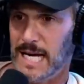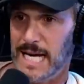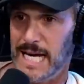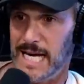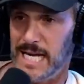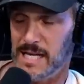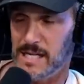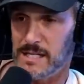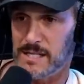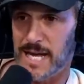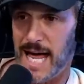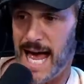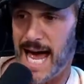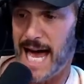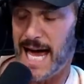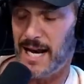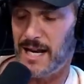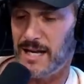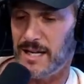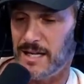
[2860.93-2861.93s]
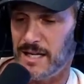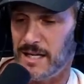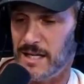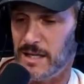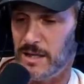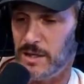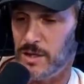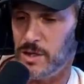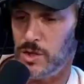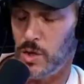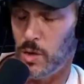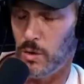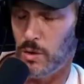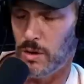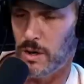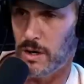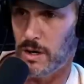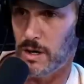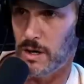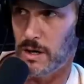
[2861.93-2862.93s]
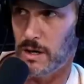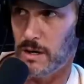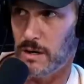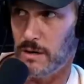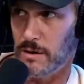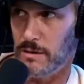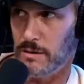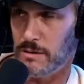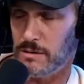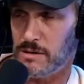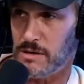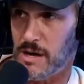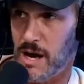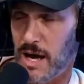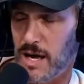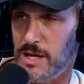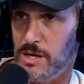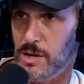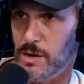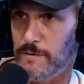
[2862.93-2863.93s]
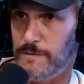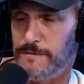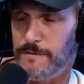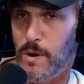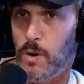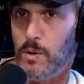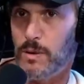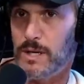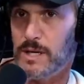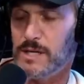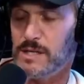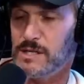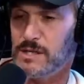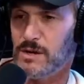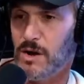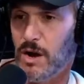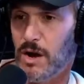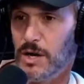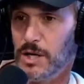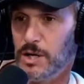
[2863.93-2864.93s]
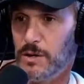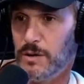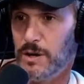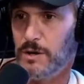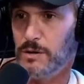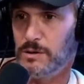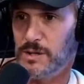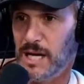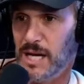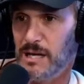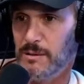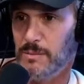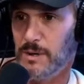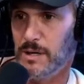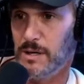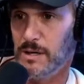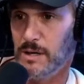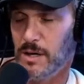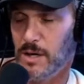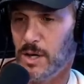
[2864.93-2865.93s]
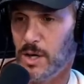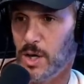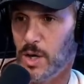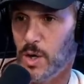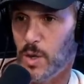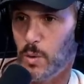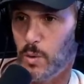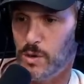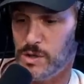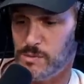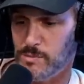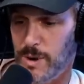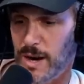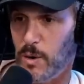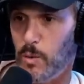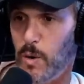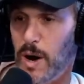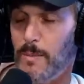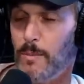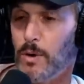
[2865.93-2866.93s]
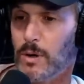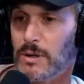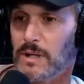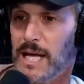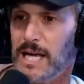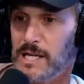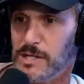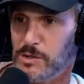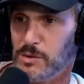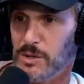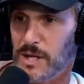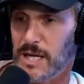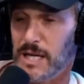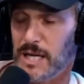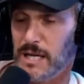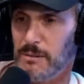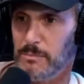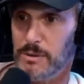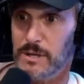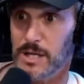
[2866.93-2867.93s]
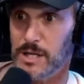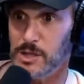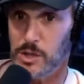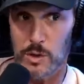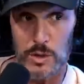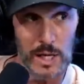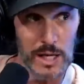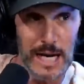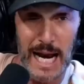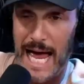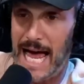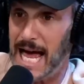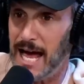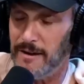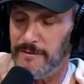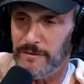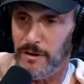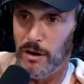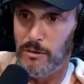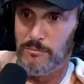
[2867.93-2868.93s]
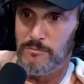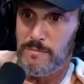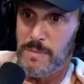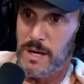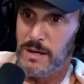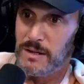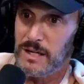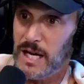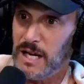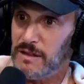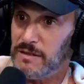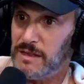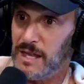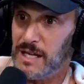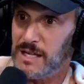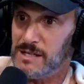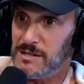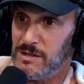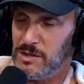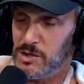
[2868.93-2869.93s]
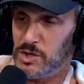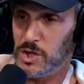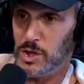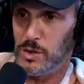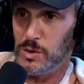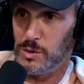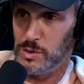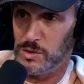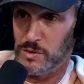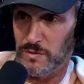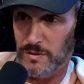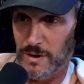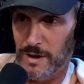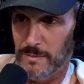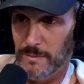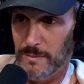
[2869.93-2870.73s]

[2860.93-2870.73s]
is that your focus on your entertainment was way more lasered in because you didn't have a million things to choose from.